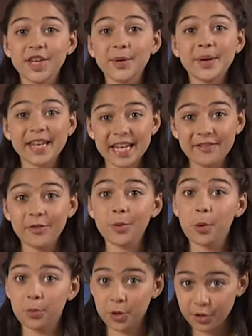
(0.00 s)
You can even
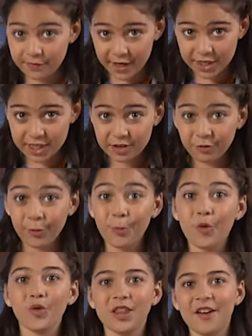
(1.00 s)
grow new veggies
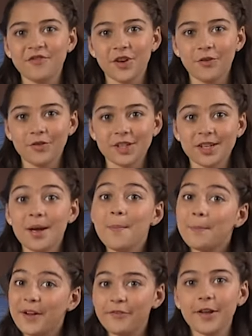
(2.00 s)
from old leftovers. My
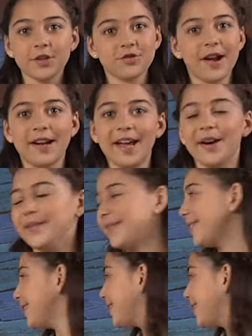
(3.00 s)
friends tried it out.